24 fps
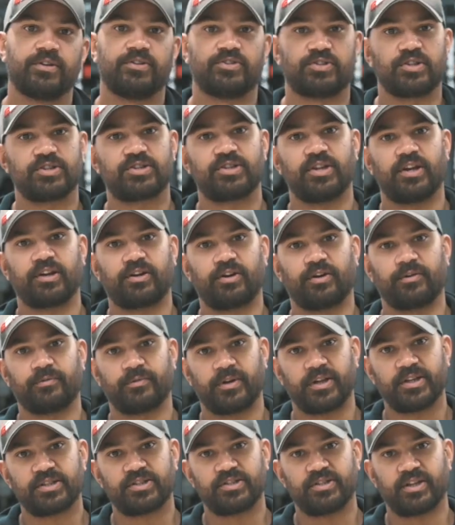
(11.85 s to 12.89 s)
Just like our
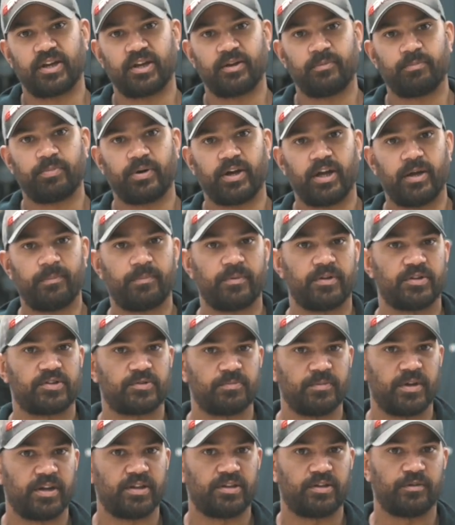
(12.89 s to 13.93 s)
race down pipe, it's
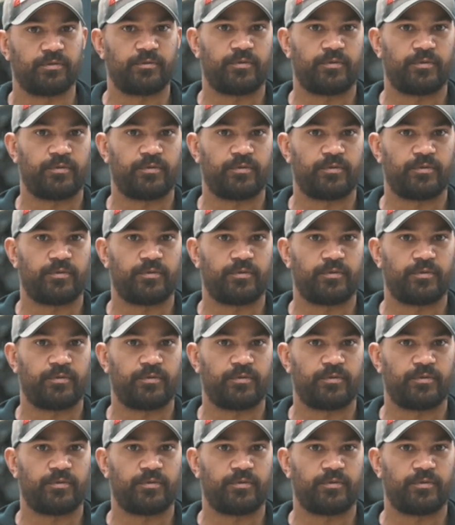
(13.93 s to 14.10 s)
made to